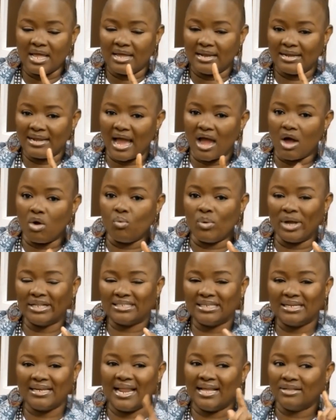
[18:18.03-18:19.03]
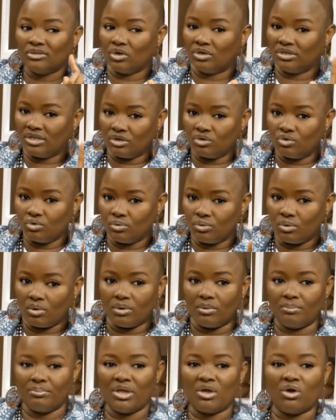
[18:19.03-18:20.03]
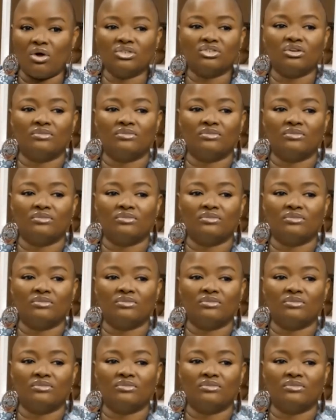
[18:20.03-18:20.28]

Now, waiting Learntor they do, because